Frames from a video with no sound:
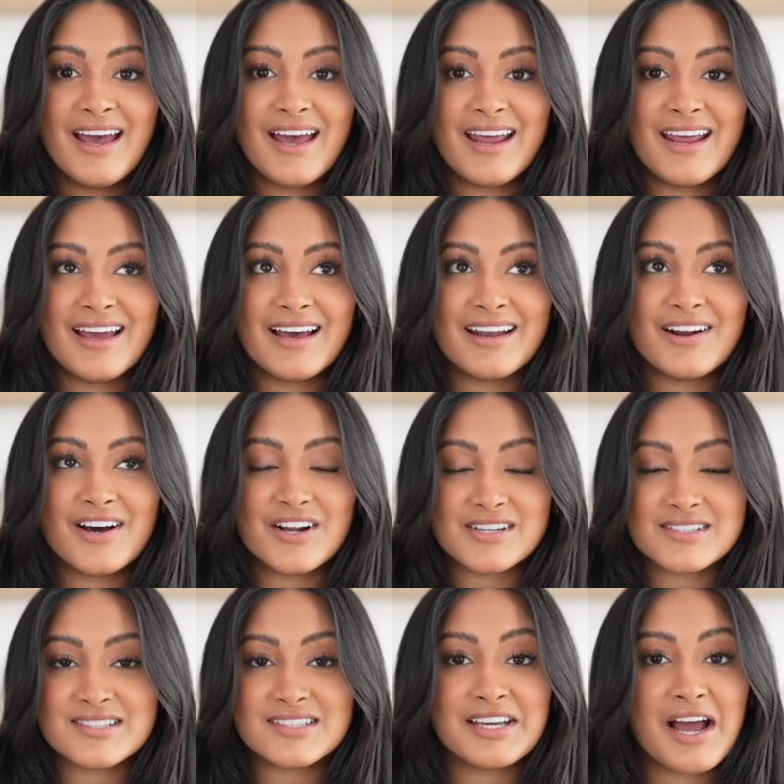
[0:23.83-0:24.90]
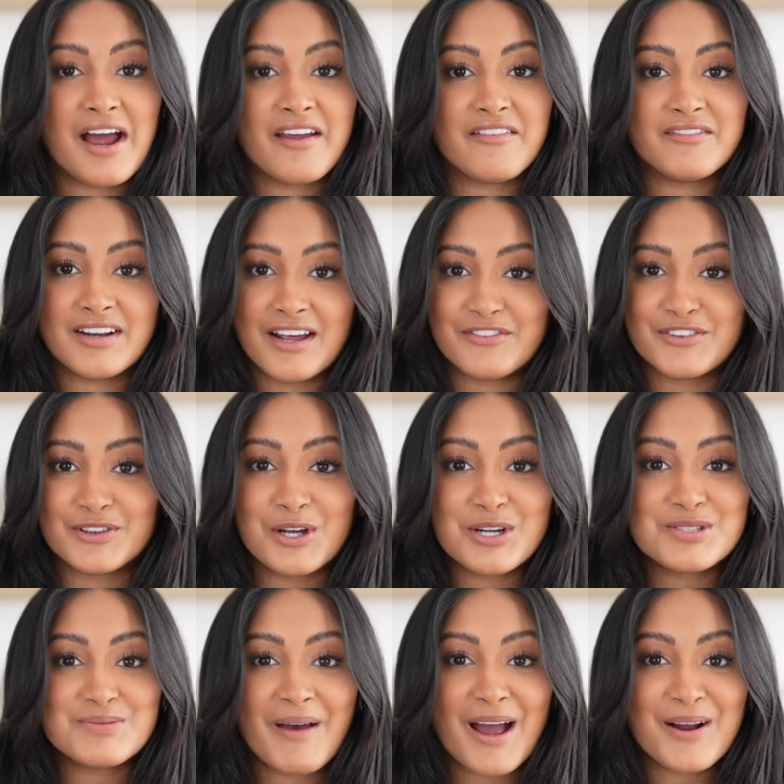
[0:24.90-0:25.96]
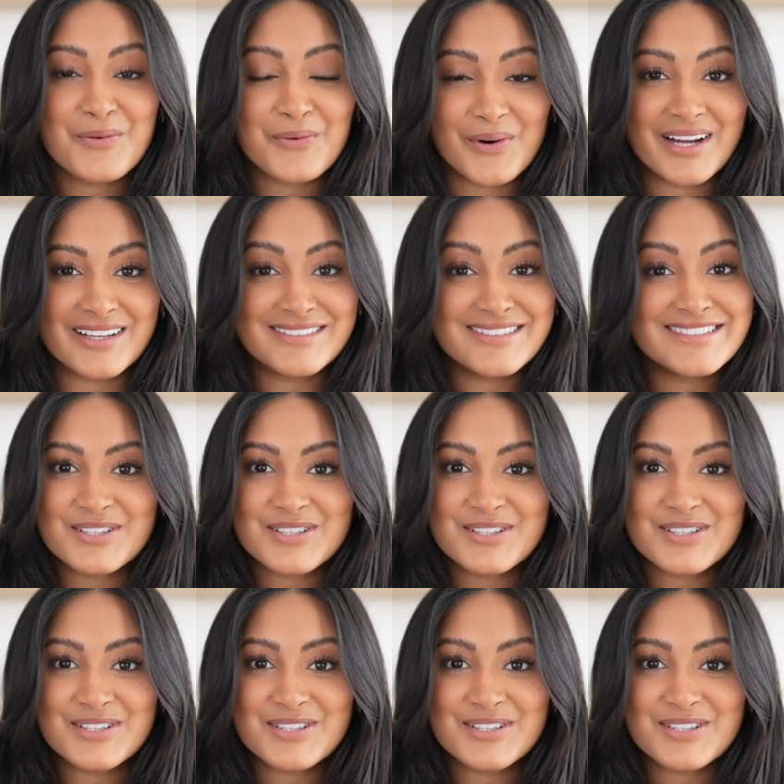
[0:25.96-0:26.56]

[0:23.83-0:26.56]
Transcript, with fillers: And honestly, I have never looked back once.